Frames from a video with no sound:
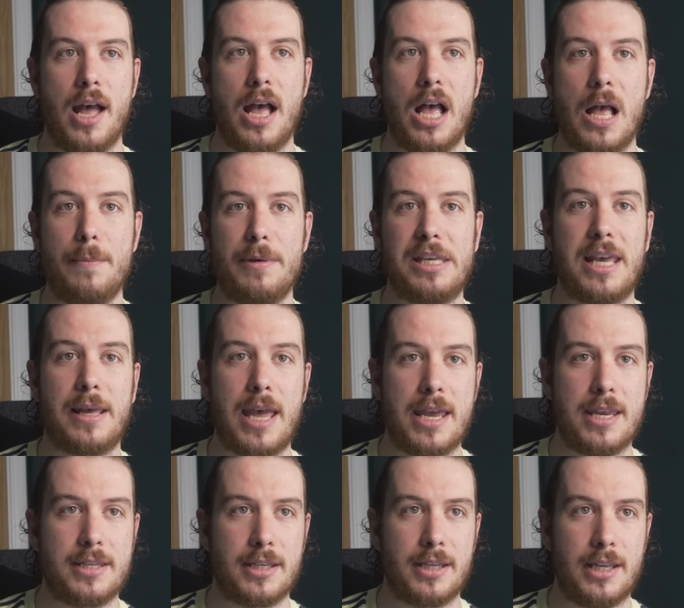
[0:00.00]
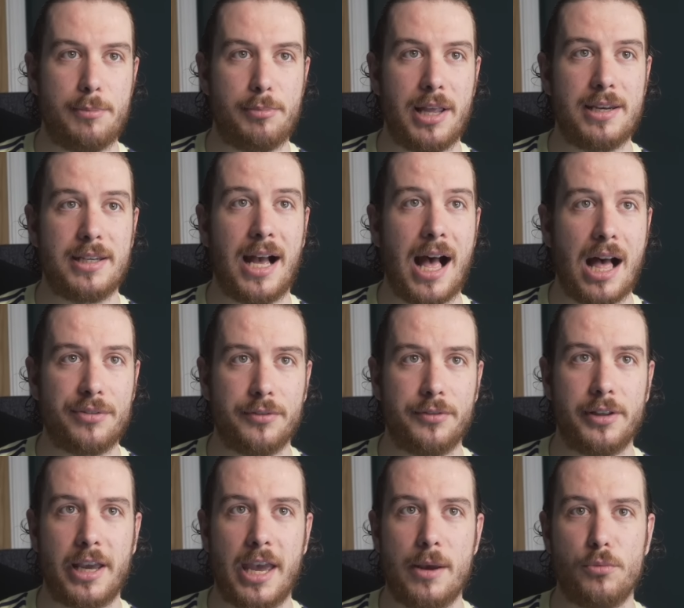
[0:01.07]
He played half of
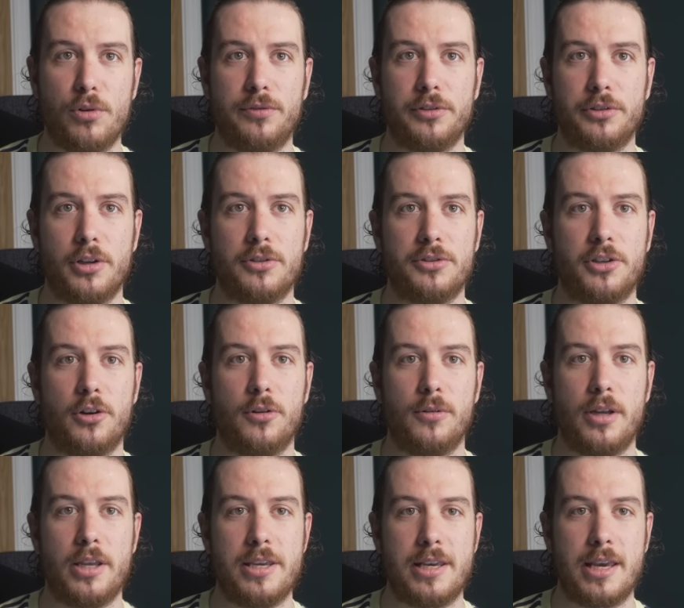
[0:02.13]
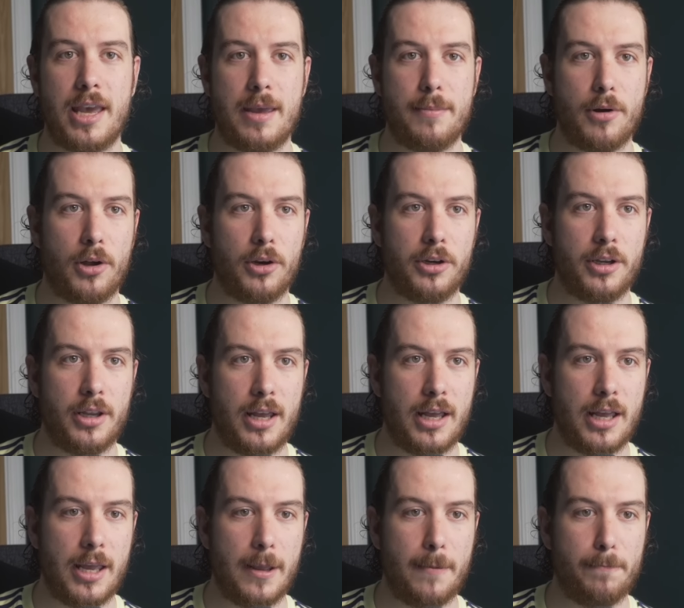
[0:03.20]
the game, Wilfried Nonto.
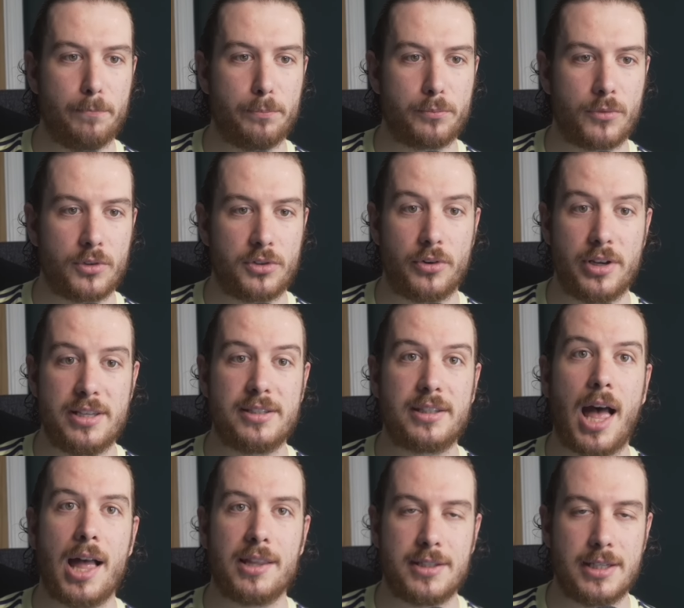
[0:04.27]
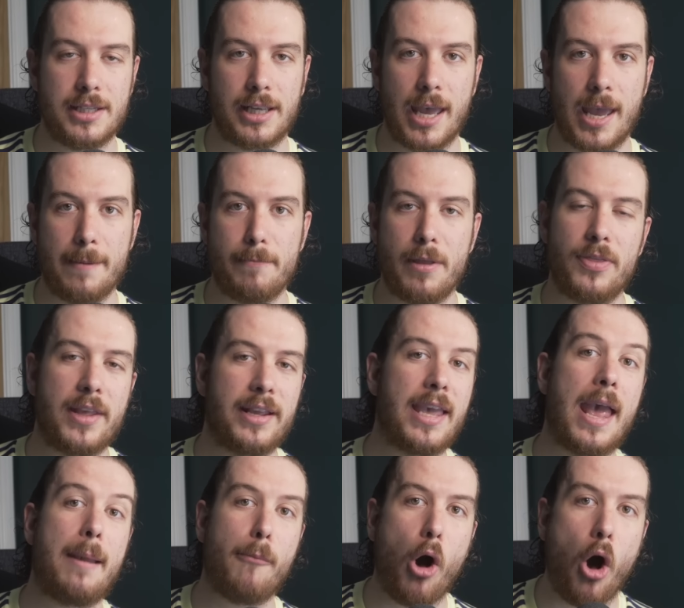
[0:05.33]
He started the game and then
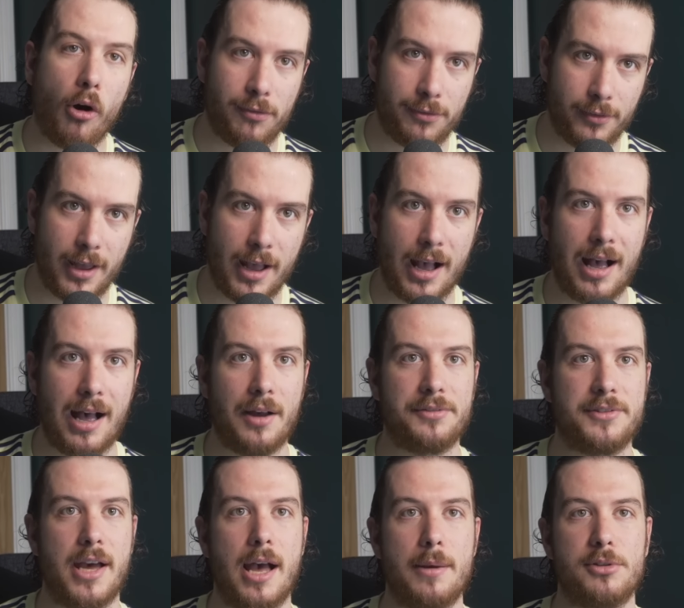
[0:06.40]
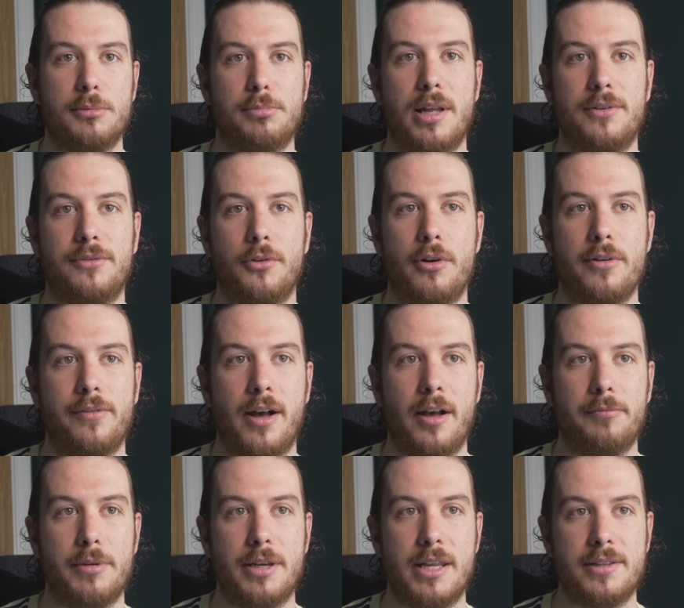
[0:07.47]
came off at halftime, so he played
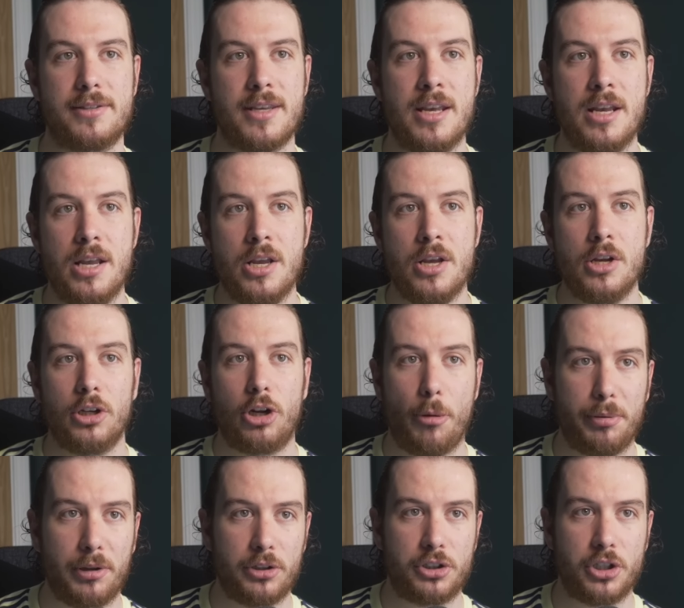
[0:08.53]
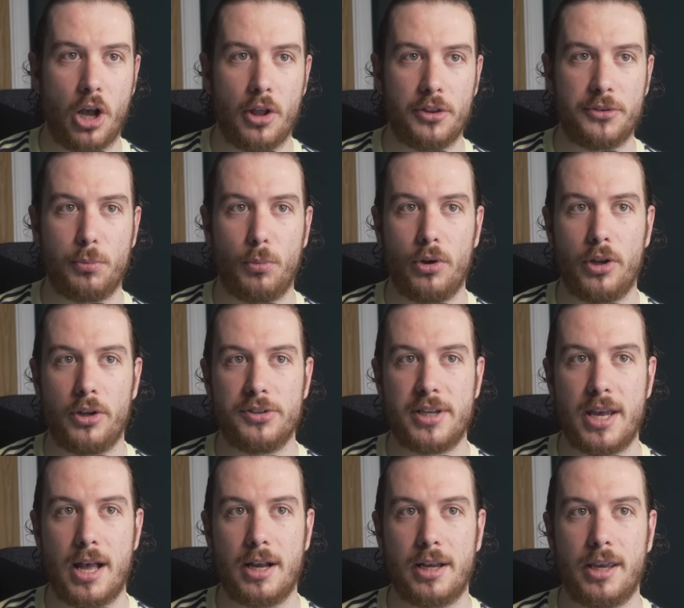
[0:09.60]
45 minutes. Couple of shots, one on
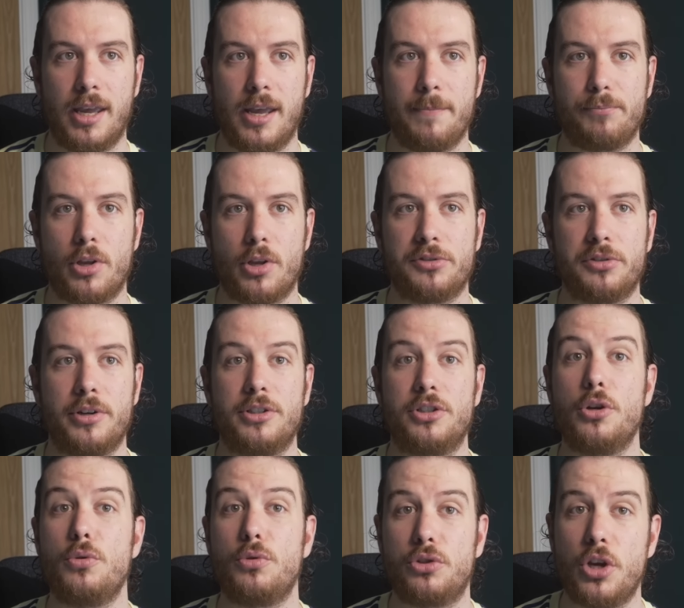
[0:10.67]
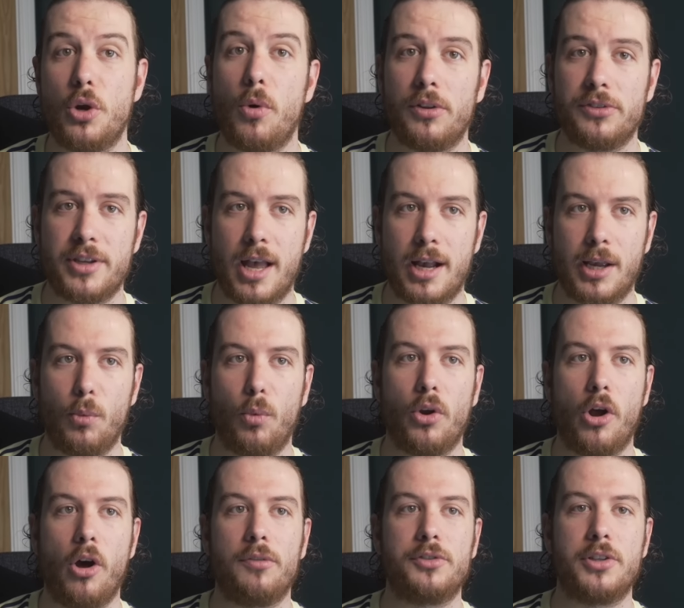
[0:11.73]
target. Two on target, one
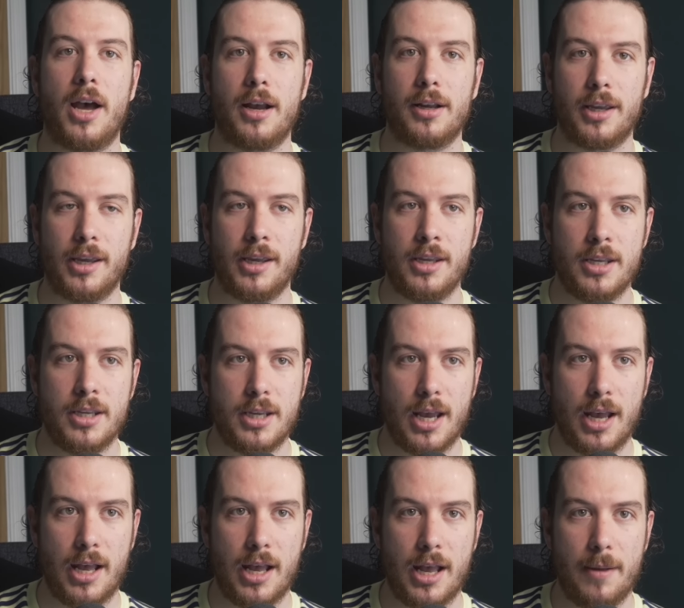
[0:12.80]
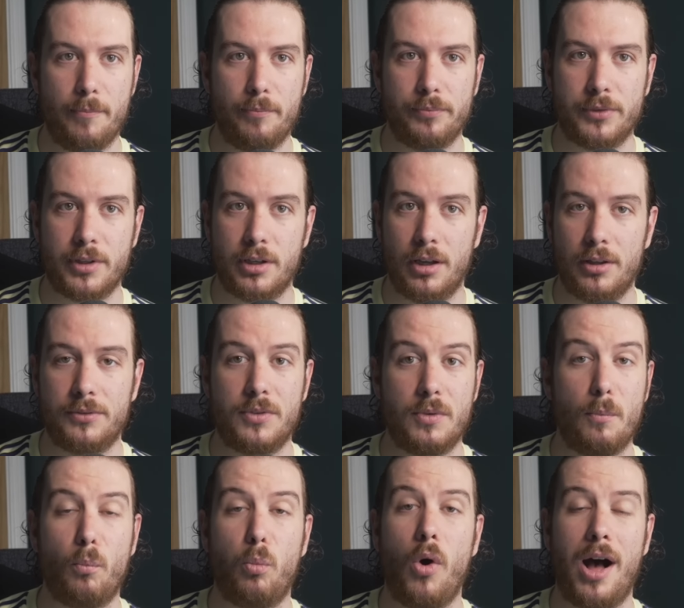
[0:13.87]
off target.
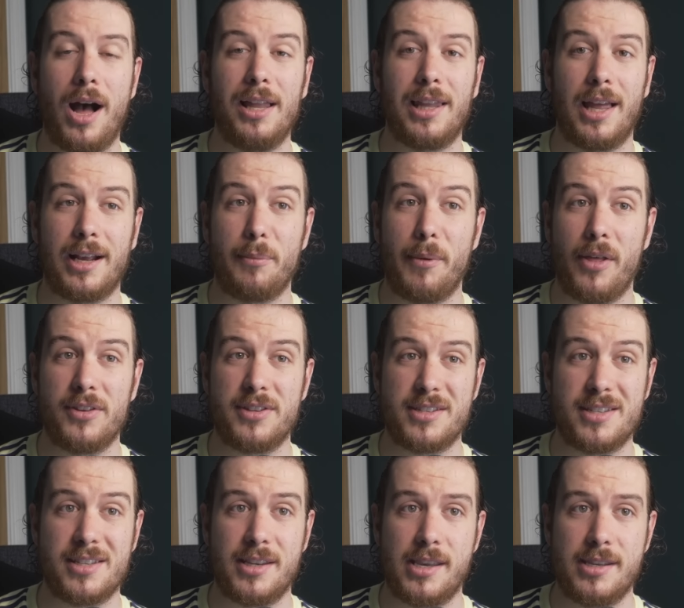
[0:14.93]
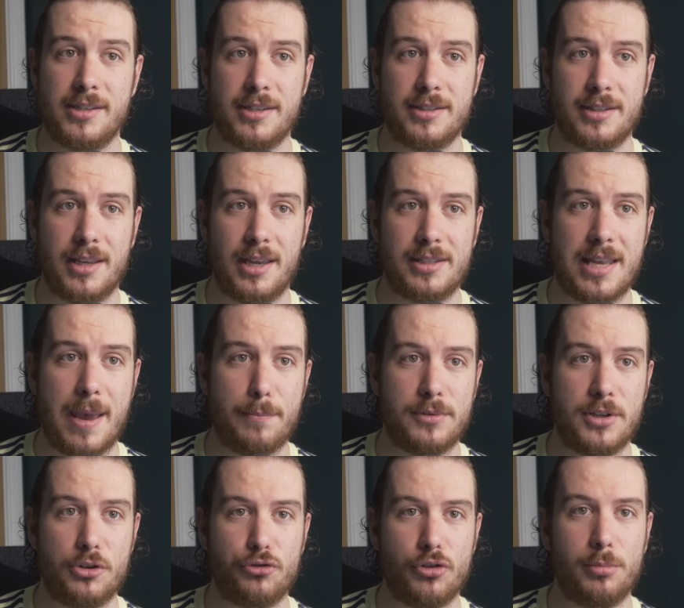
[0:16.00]
What I like about this is his
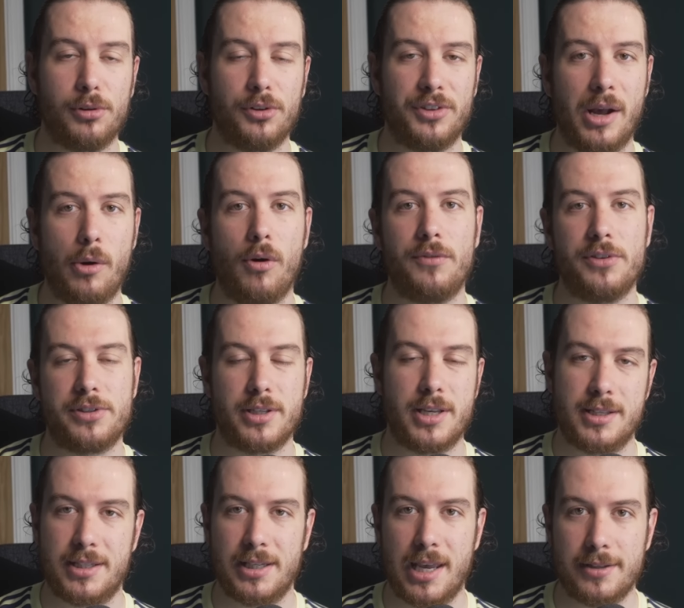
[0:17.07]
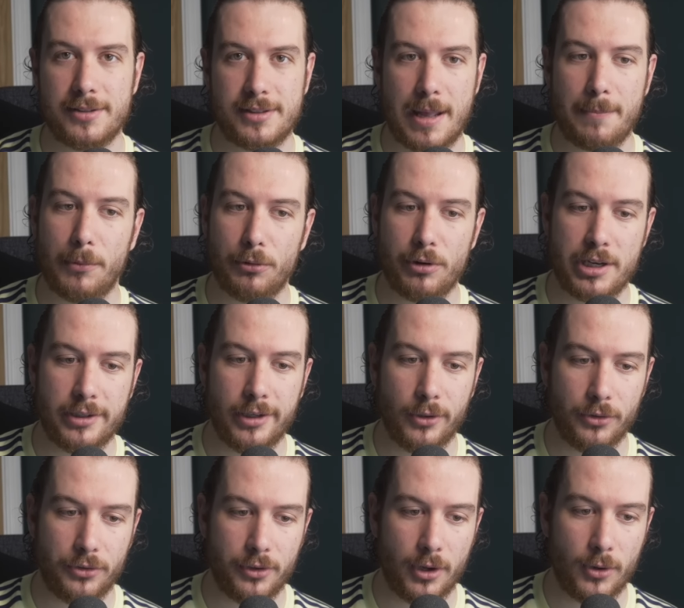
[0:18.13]
attempted dribbles. Now, obviously, it's against San Marino,
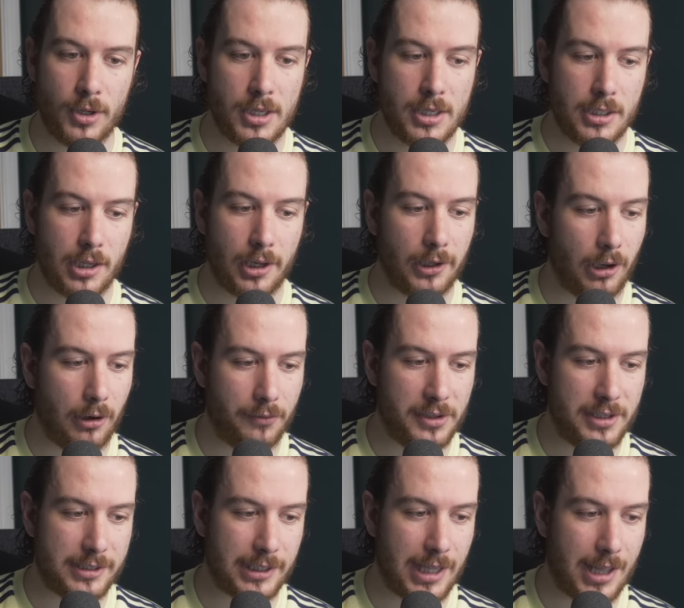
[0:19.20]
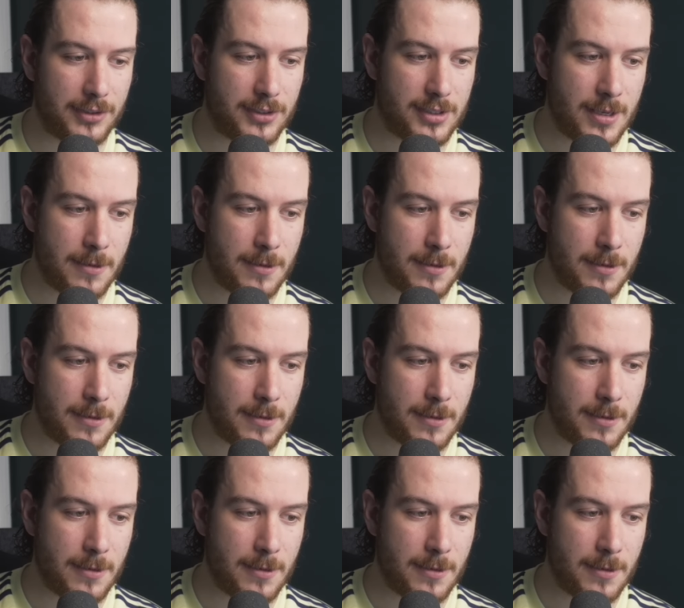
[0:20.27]
so a lot of these lads